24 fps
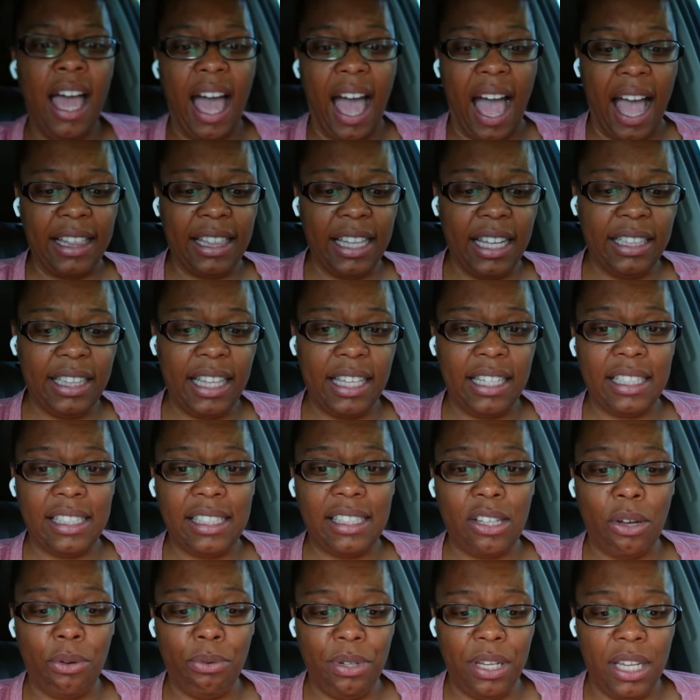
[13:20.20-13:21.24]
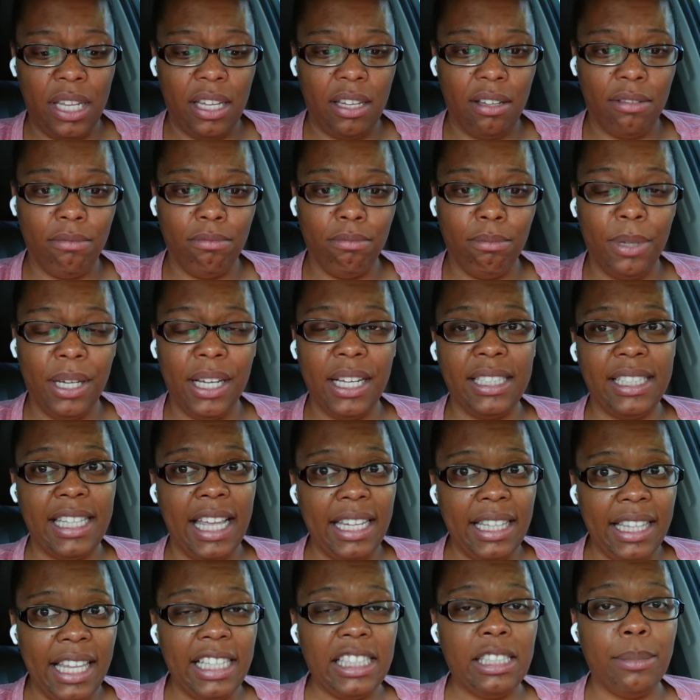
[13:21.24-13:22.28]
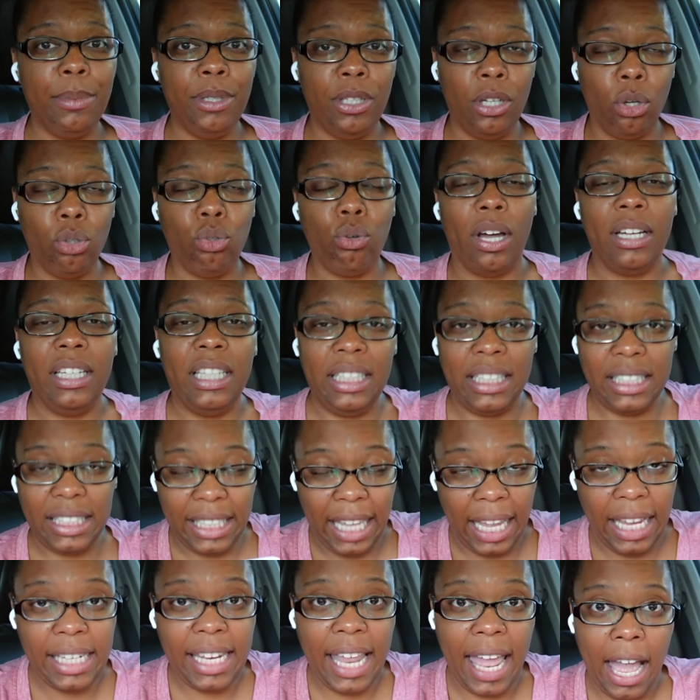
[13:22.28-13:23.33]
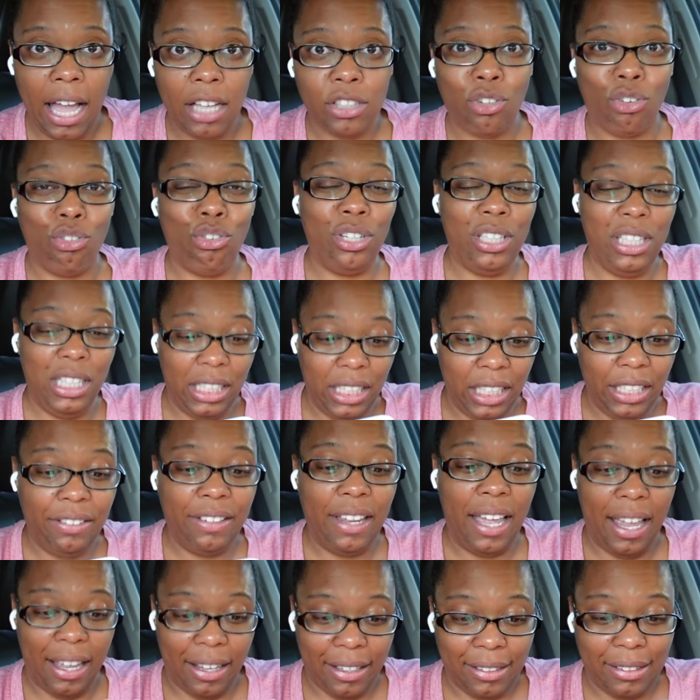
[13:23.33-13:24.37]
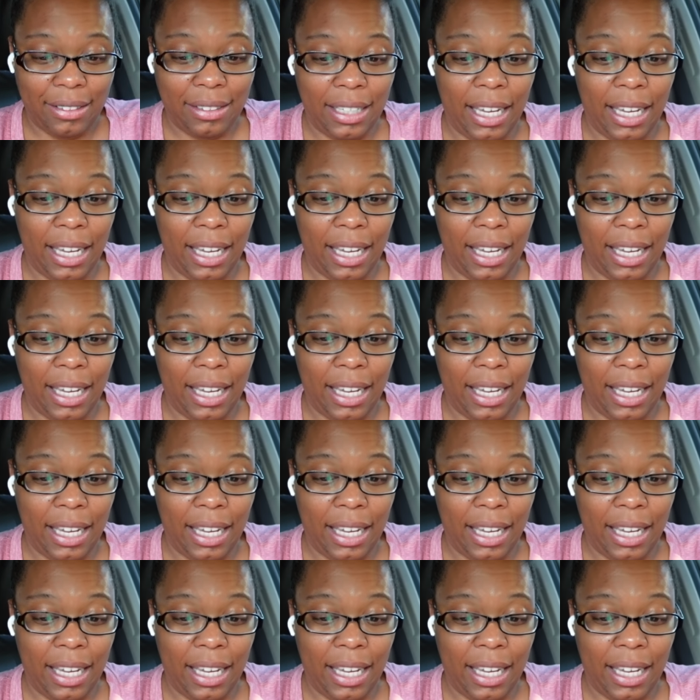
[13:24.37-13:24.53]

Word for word: i think that is so neat because that lets me know do i need to stay in the house or do i need to leave the house